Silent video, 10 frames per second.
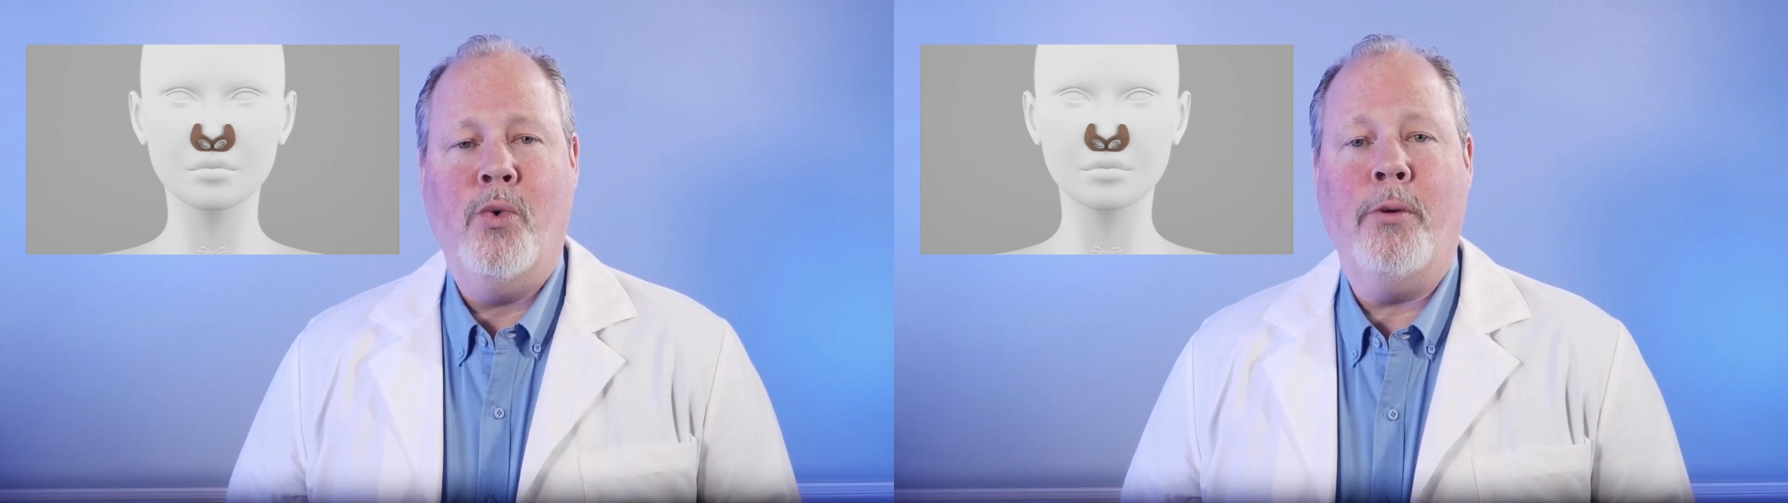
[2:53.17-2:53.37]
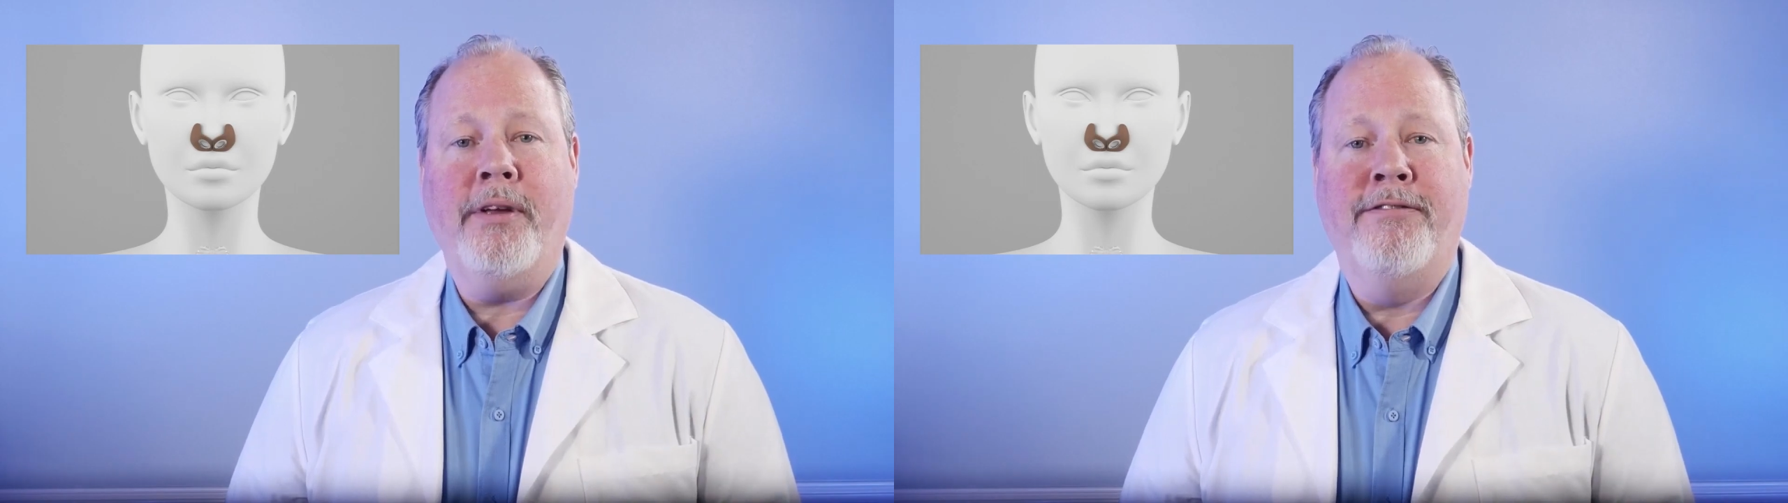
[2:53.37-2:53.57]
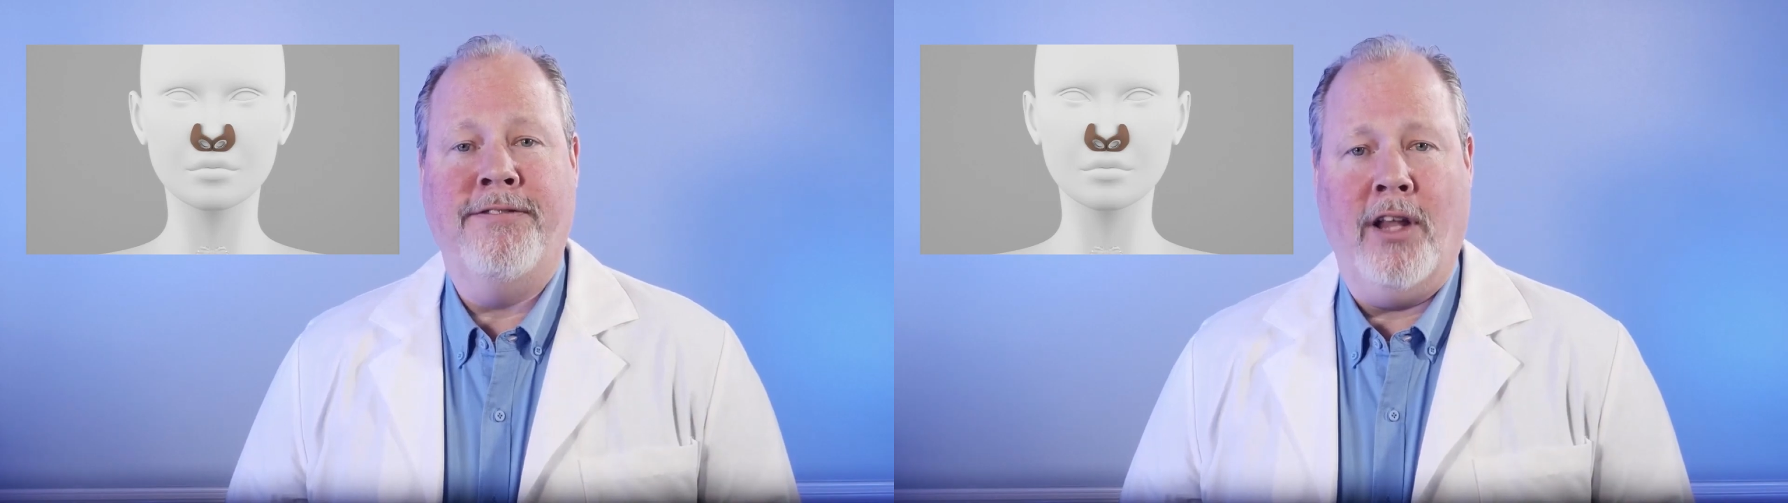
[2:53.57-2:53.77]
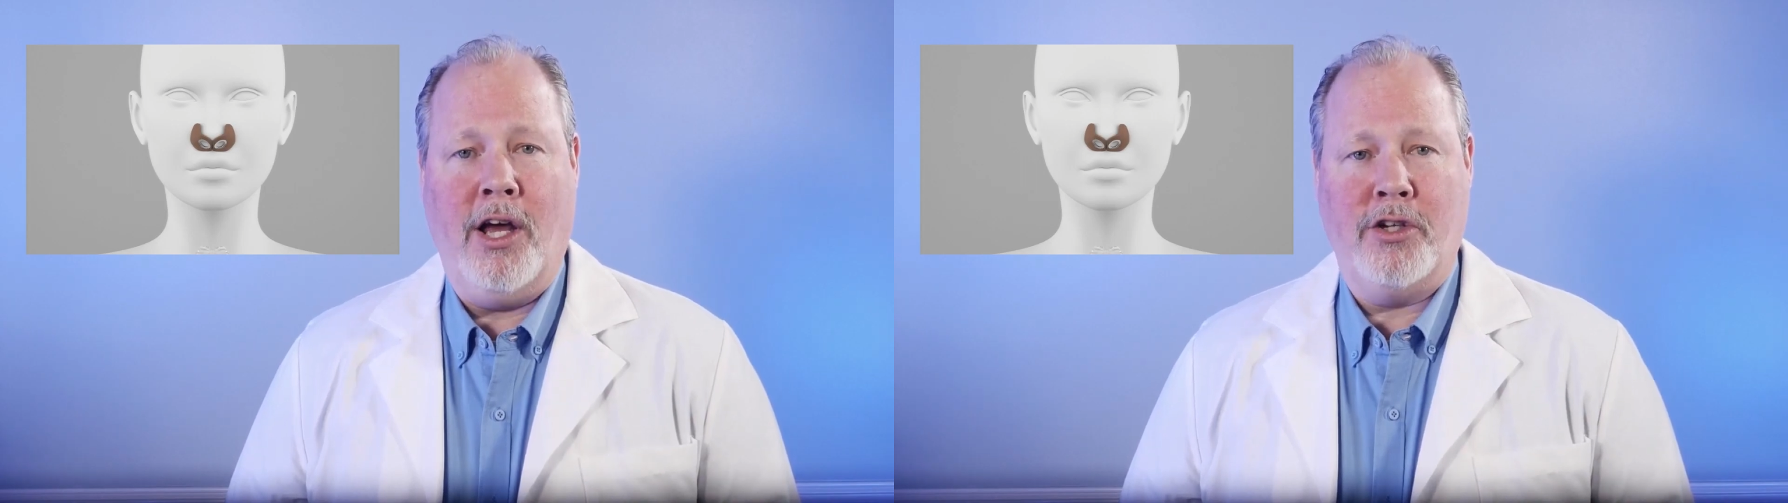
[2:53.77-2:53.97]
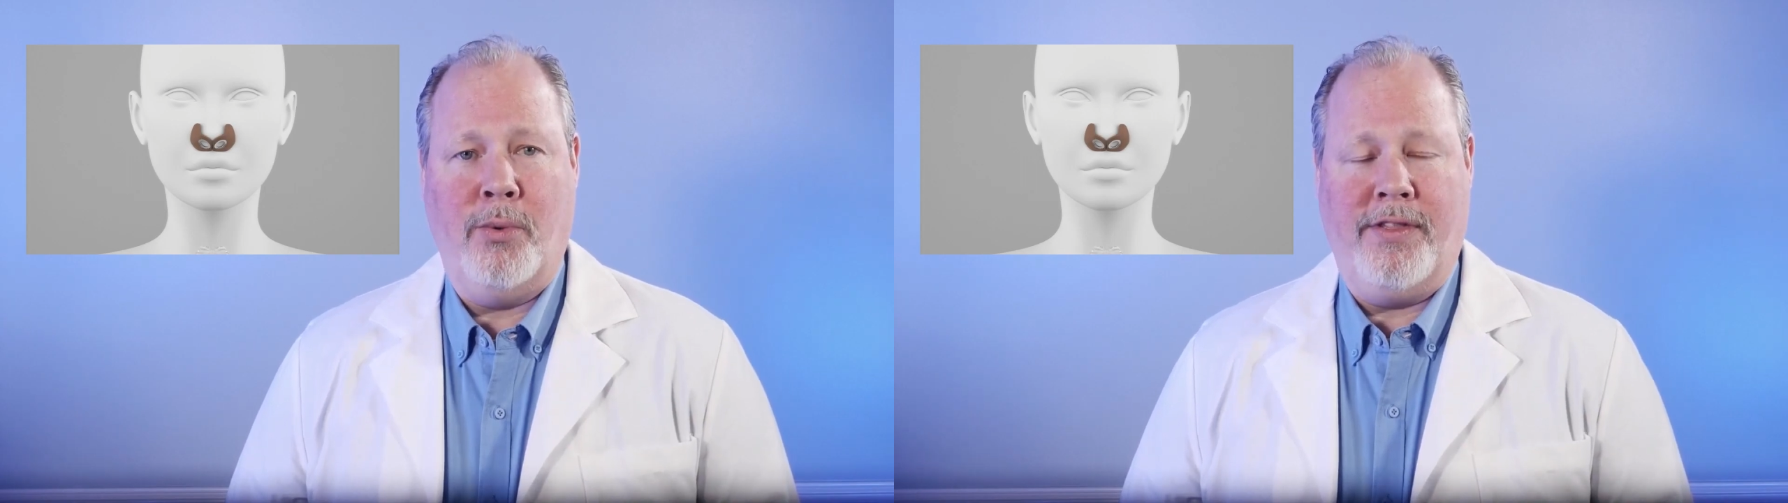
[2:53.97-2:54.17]
will be
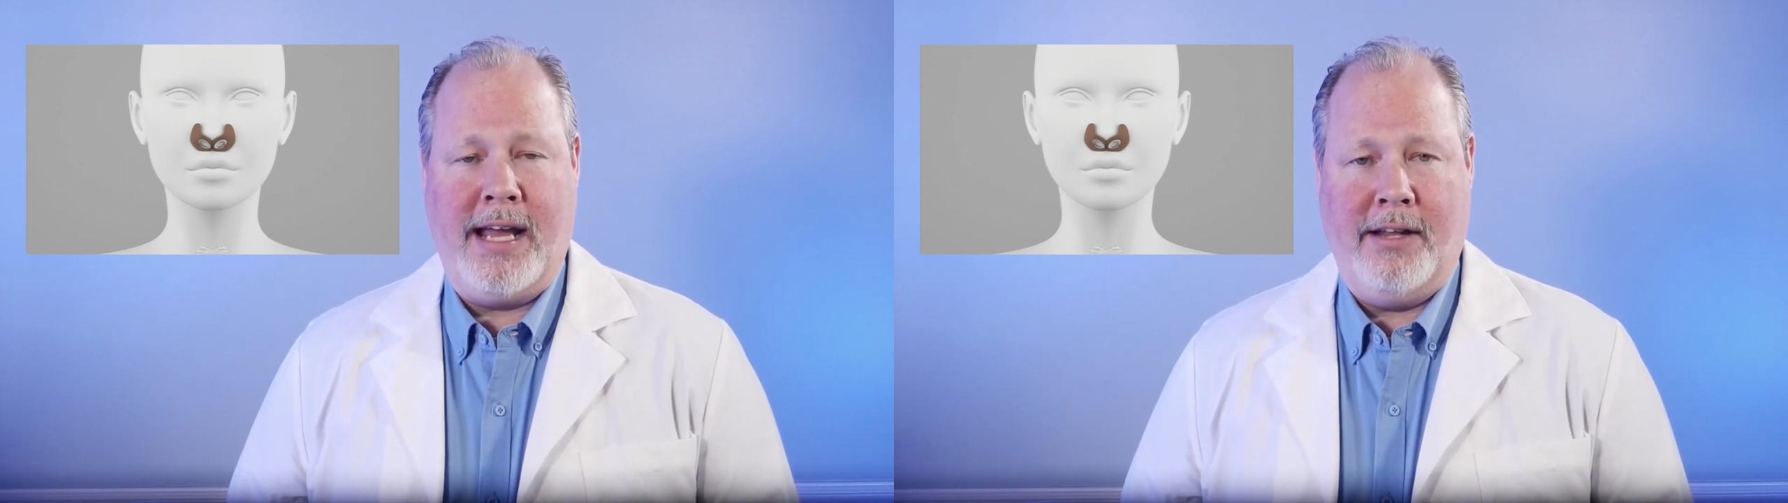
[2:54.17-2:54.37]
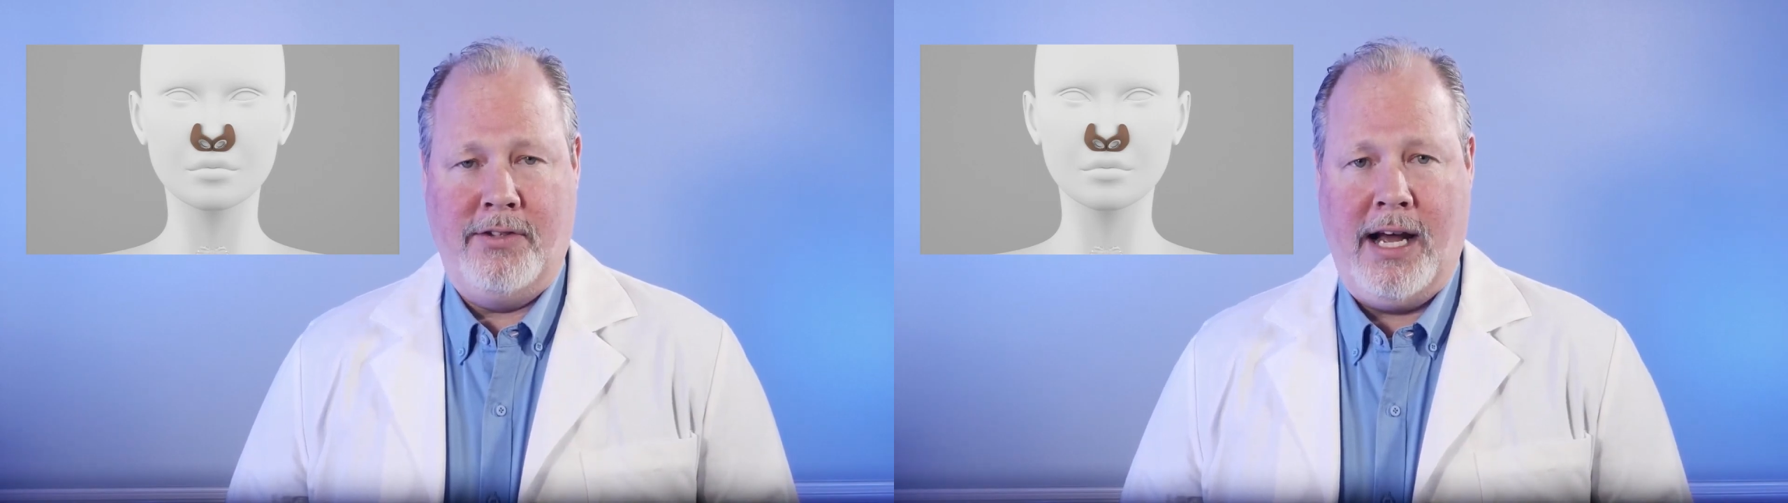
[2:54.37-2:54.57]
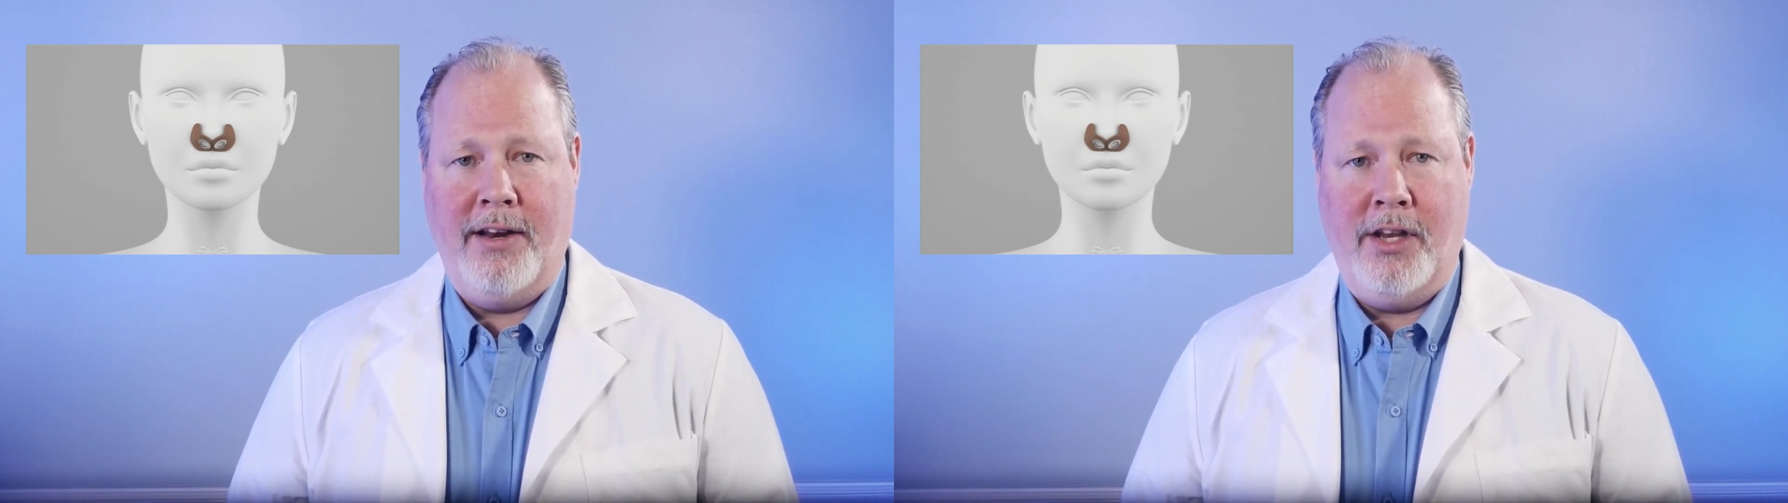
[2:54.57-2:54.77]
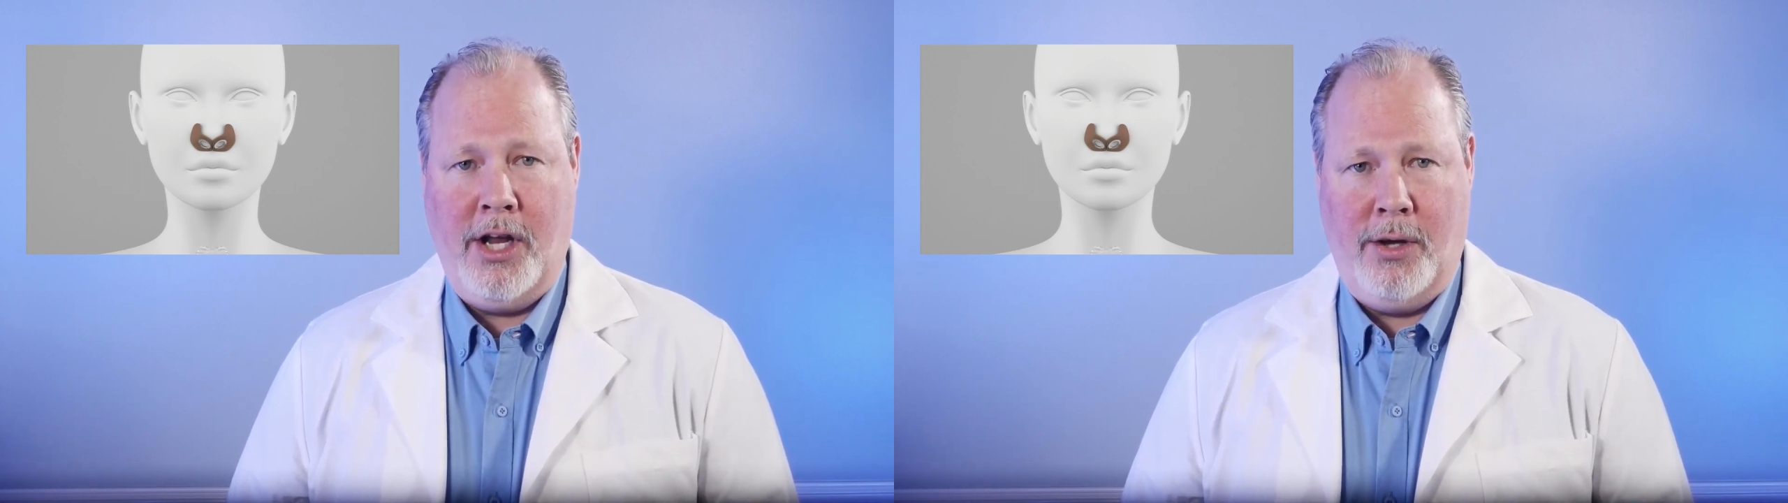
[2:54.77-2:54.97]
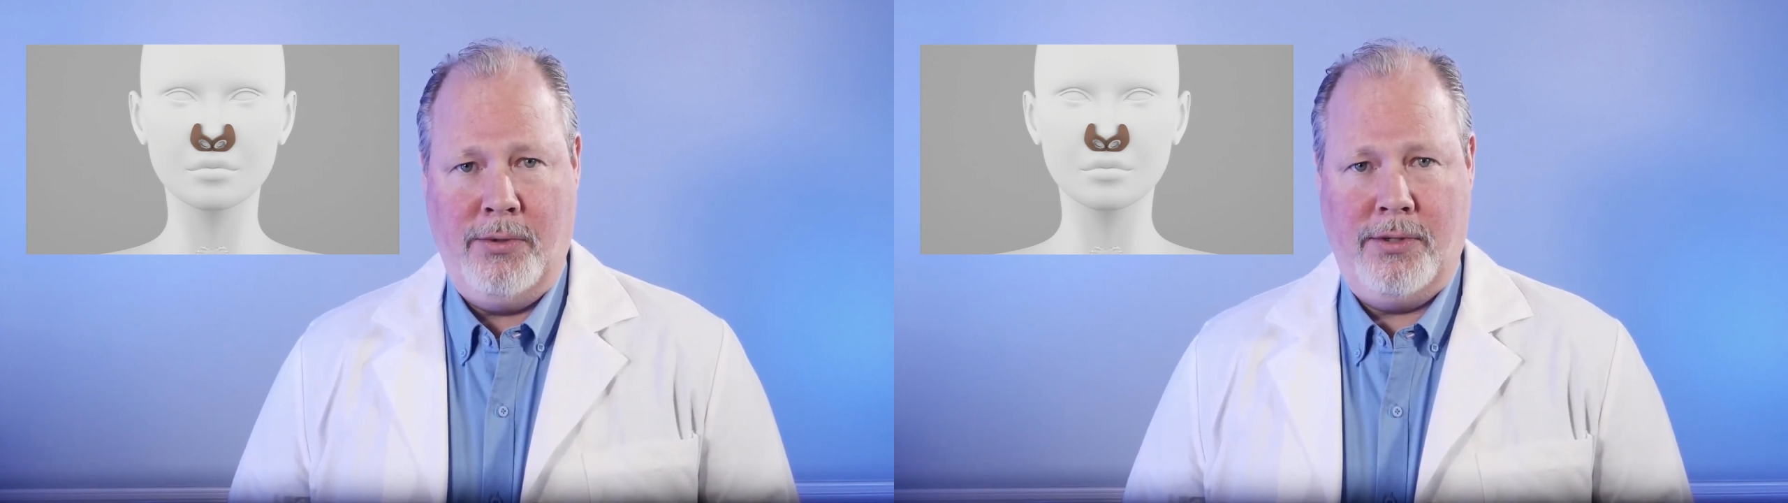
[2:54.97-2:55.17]
flush with the outside of the
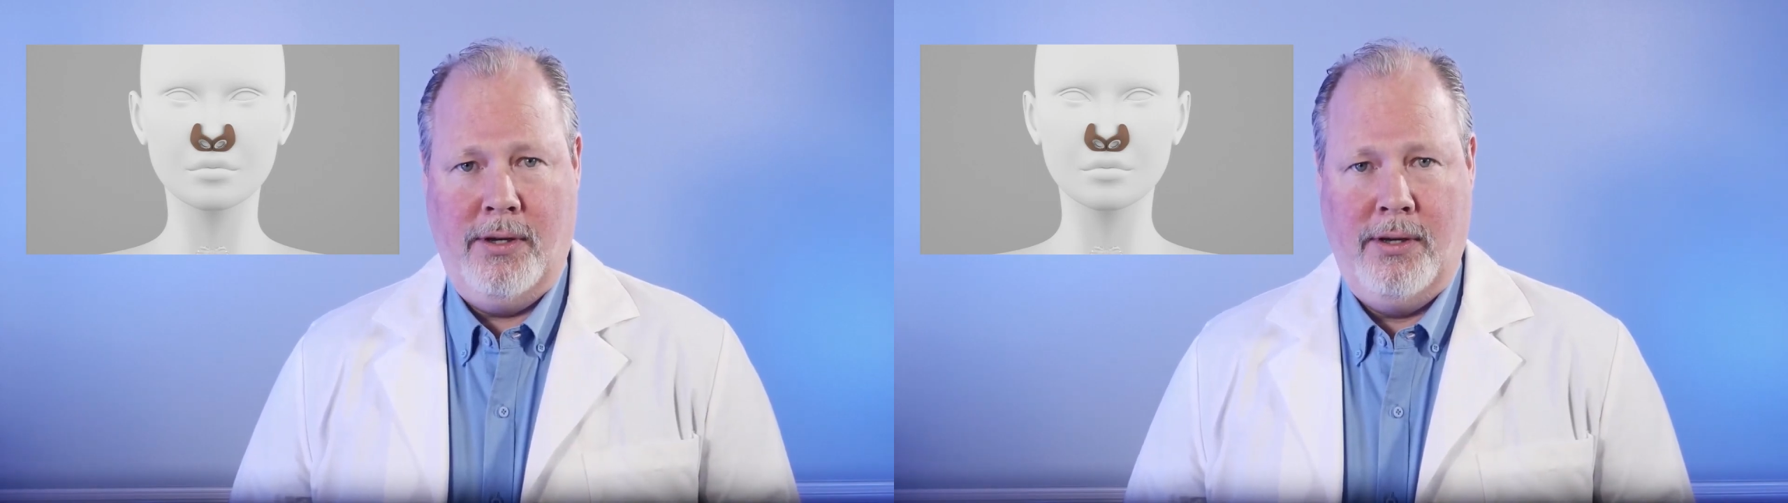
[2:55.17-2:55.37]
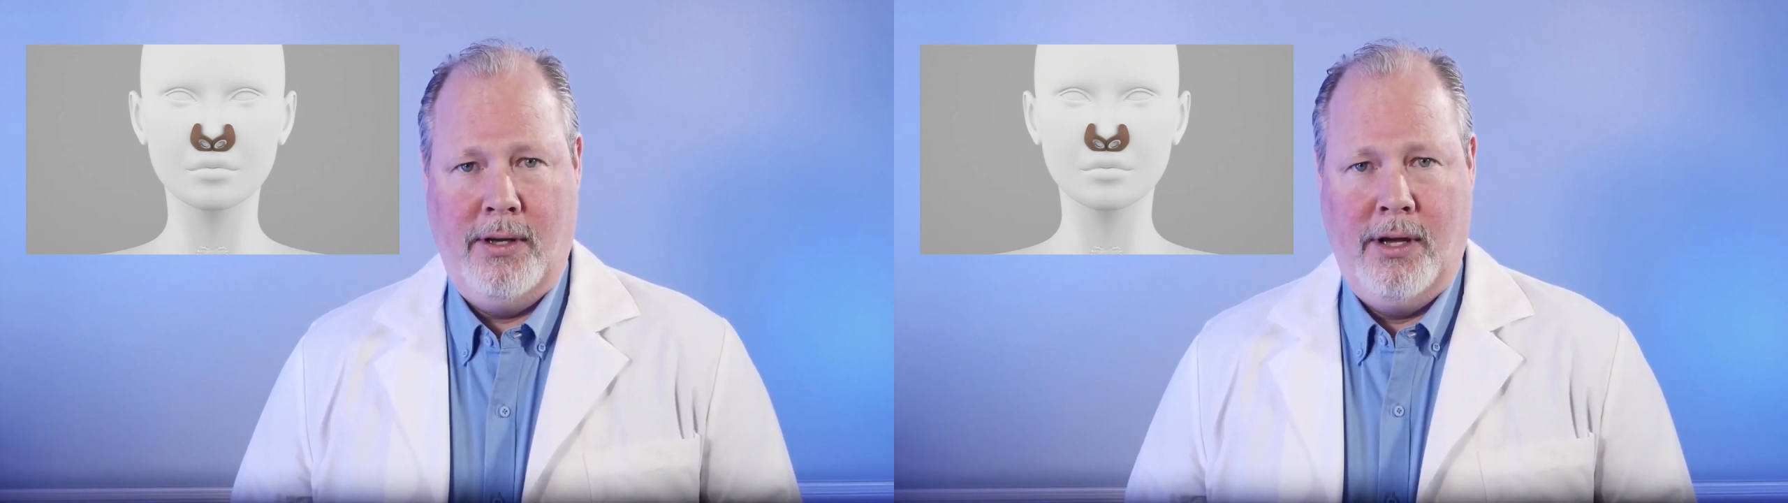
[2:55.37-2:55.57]
nose.